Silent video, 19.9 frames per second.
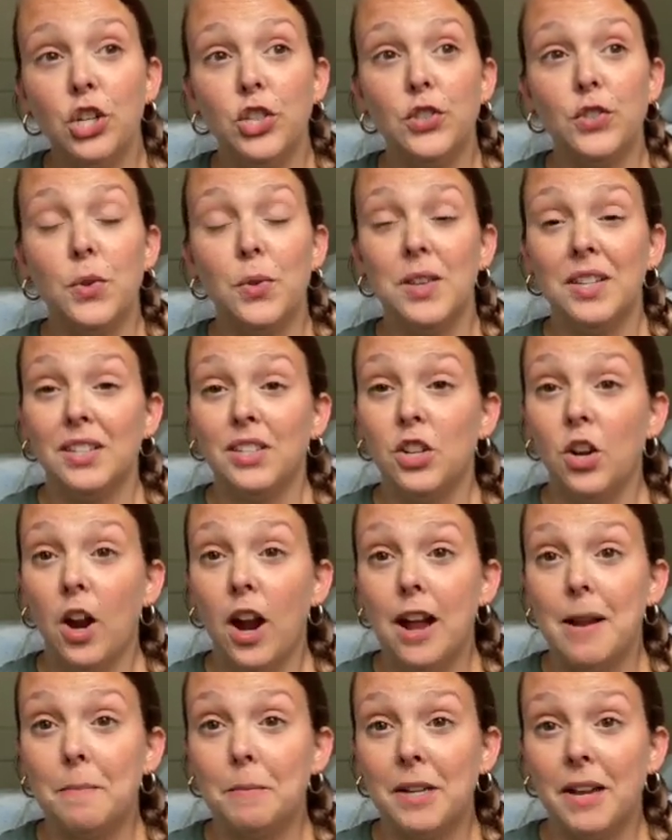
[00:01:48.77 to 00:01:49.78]
So this year
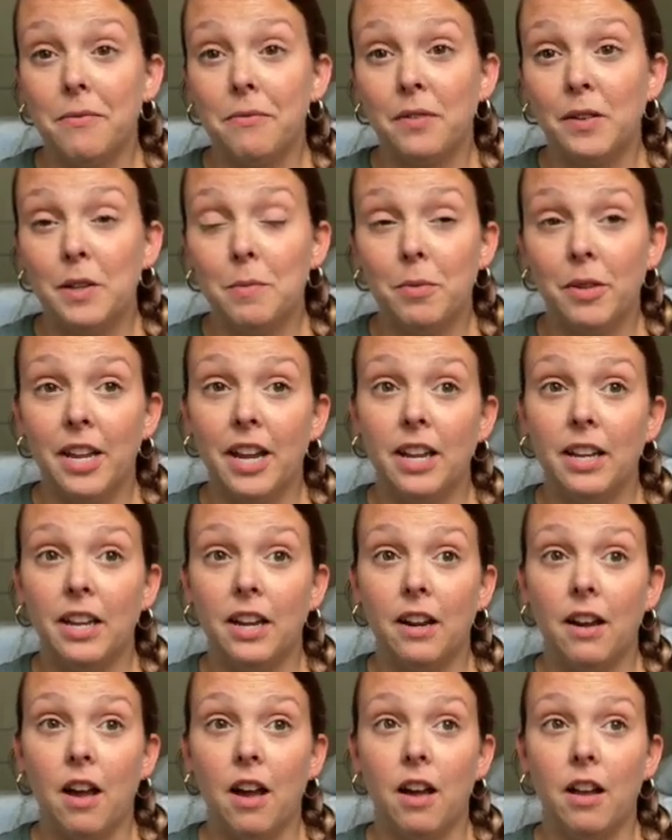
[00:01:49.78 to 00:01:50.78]
I'm definitely
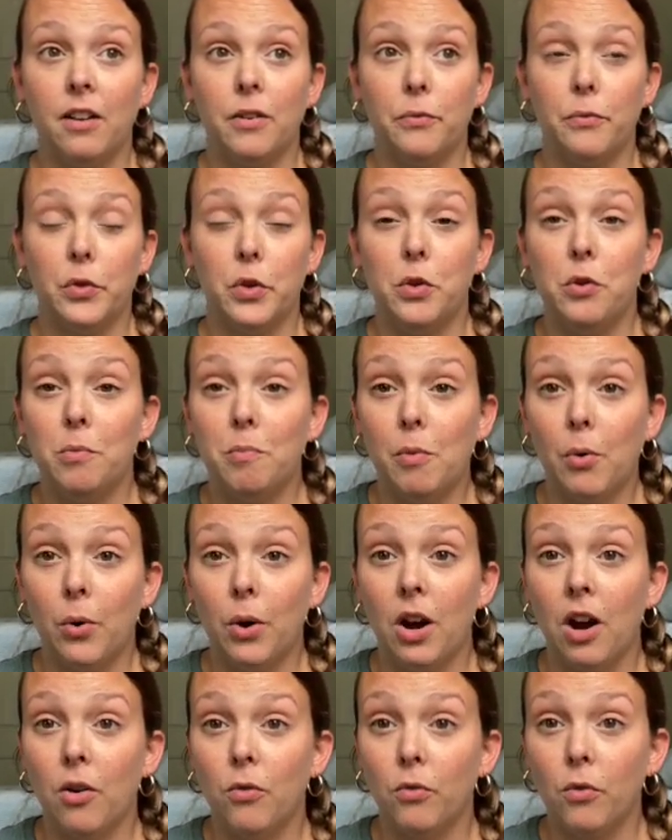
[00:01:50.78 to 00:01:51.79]
planning on a few
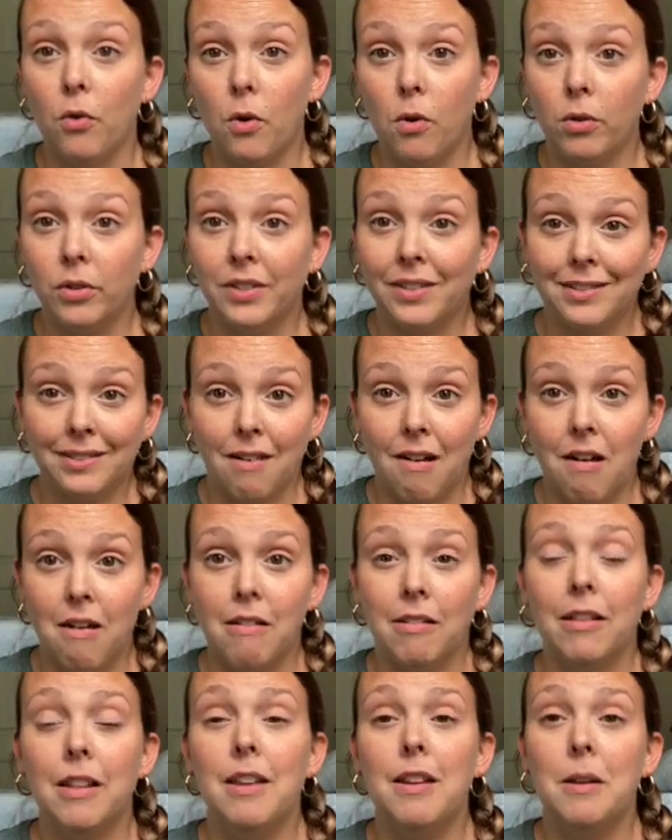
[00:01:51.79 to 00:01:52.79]
more Roald
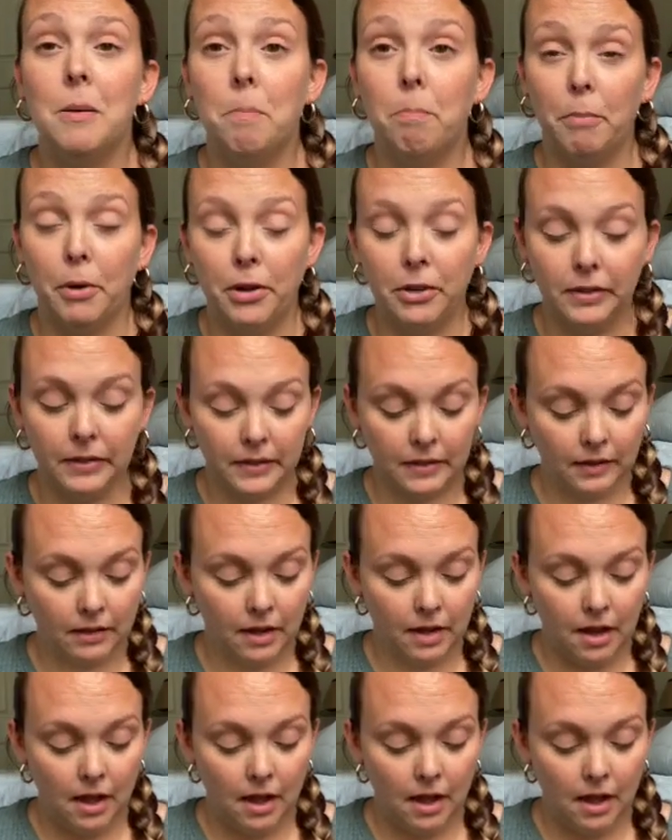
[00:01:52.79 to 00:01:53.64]
Dahl books.